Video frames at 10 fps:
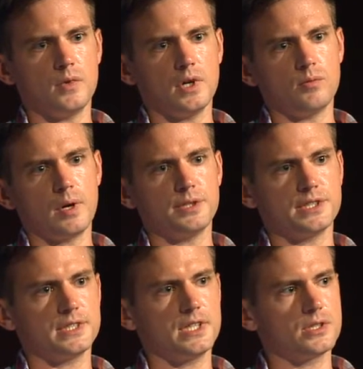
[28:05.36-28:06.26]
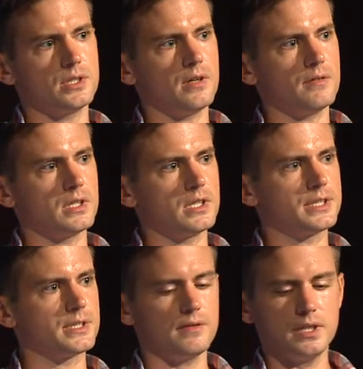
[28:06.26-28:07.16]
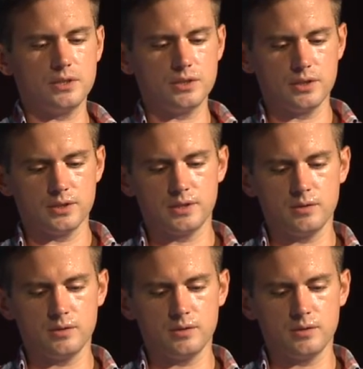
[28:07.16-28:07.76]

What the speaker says: representation of a list of integers.